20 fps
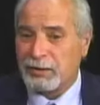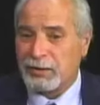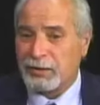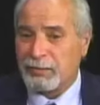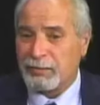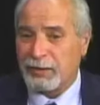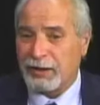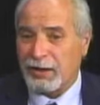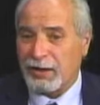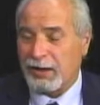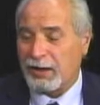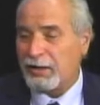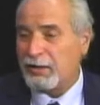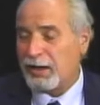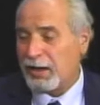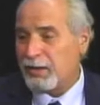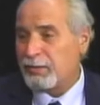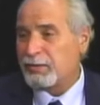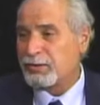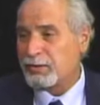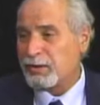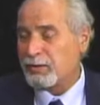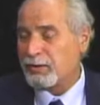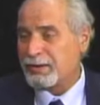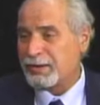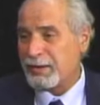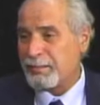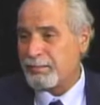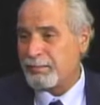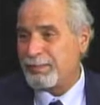But I was
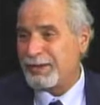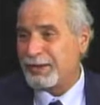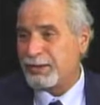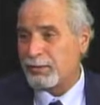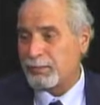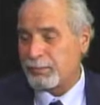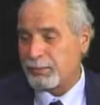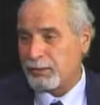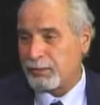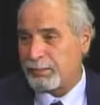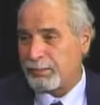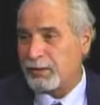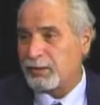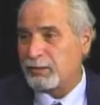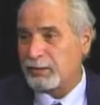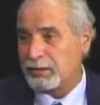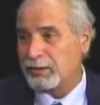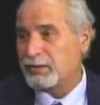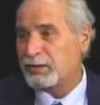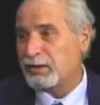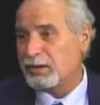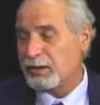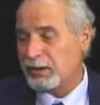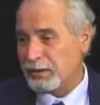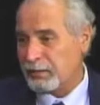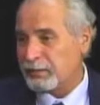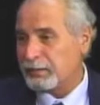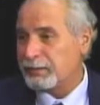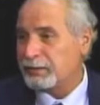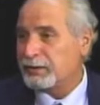always a bigger proponent
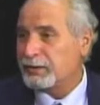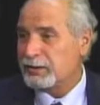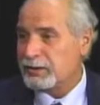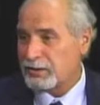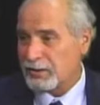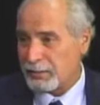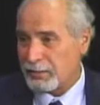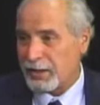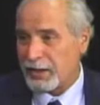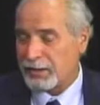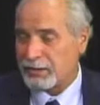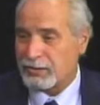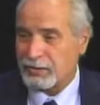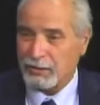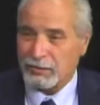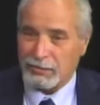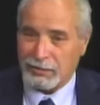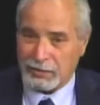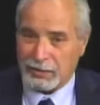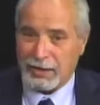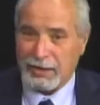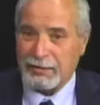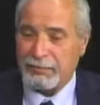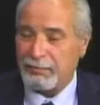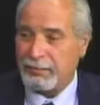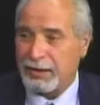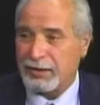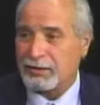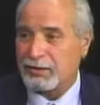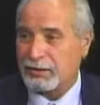of Suboxone than
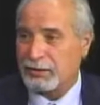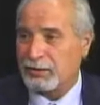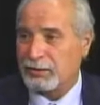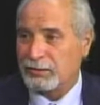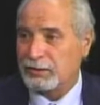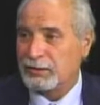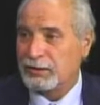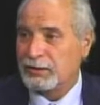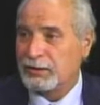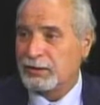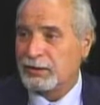methadone.